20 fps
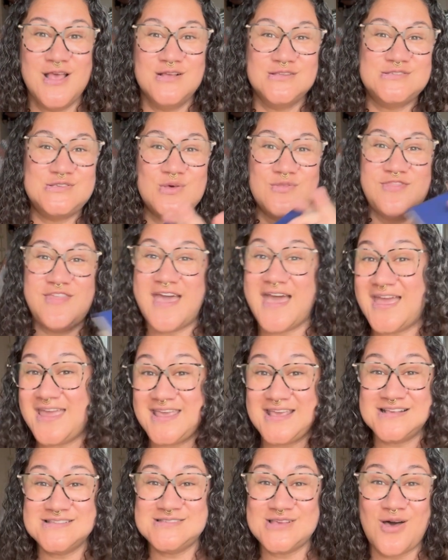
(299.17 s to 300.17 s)
So that
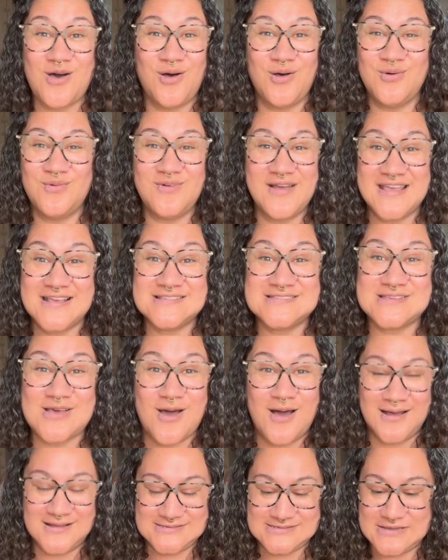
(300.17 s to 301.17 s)
is always
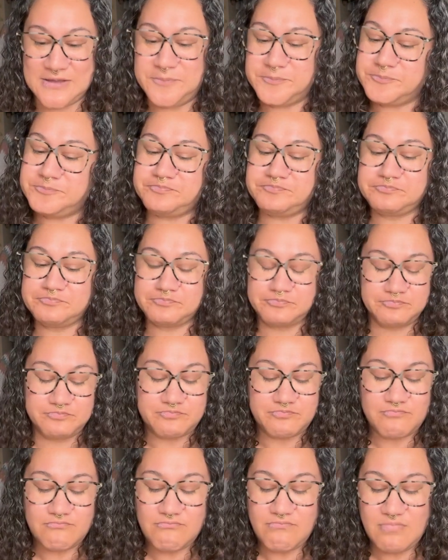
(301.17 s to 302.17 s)
awesome.
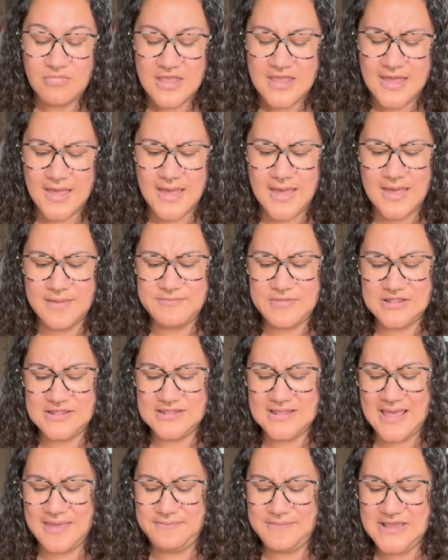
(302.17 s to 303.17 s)

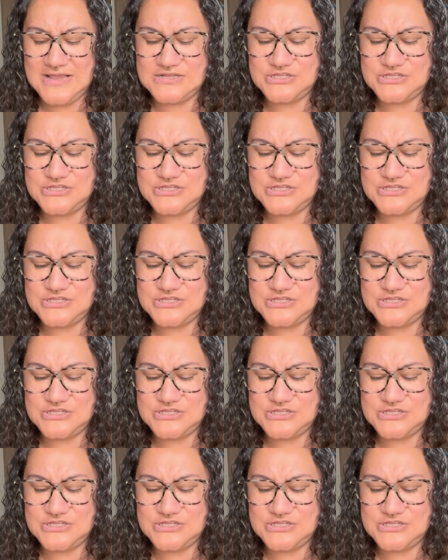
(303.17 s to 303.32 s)
Let me